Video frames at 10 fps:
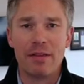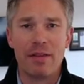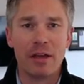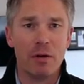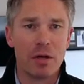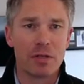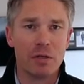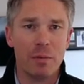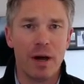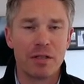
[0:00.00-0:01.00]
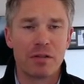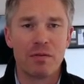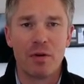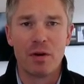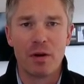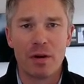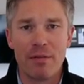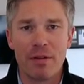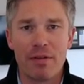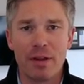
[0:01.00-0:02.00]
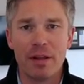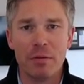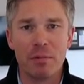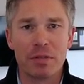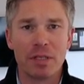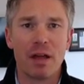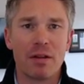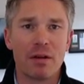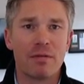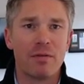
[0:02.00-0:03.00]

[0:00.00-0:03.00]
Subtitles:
thank you all so much for everything that you put together